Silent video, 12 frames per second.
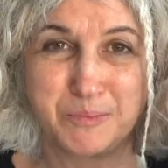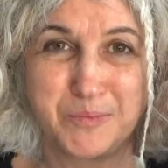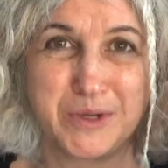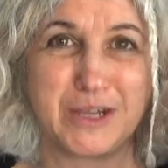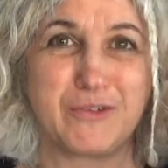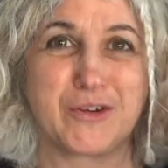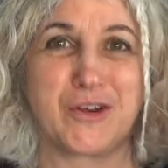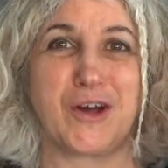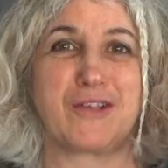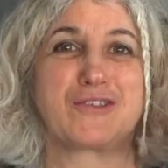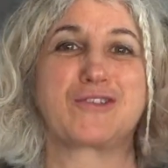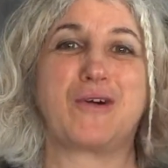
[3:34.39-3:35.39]
believe it or
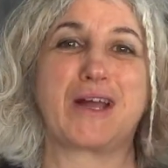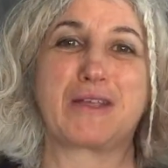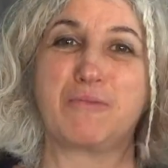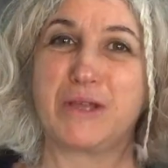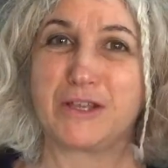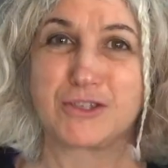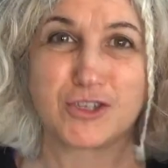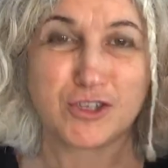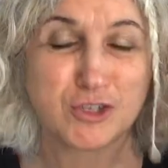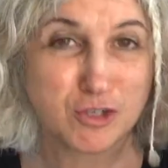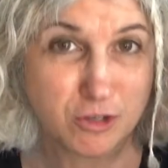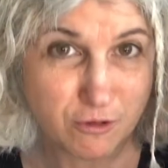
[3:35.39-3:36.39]
not. So I can be a
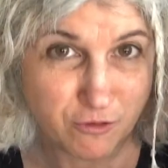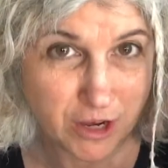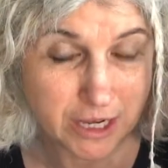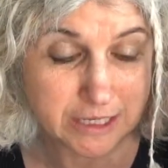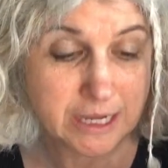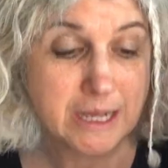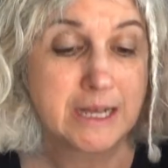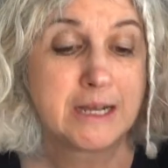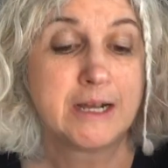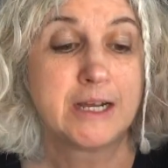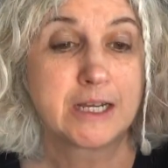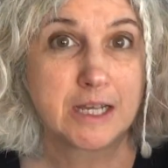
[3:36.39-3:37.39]
certified
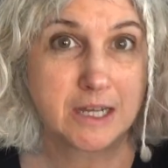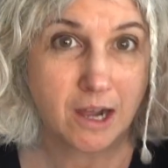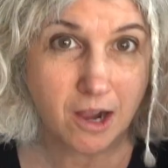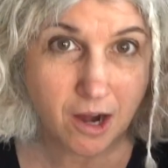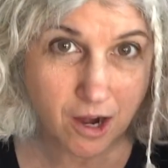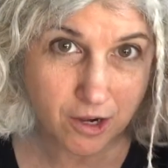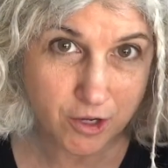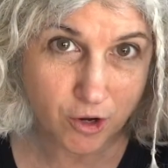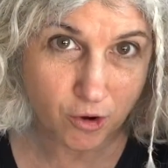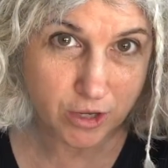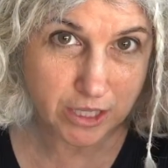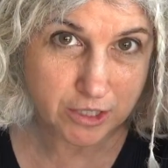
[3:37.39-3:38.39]
car yoga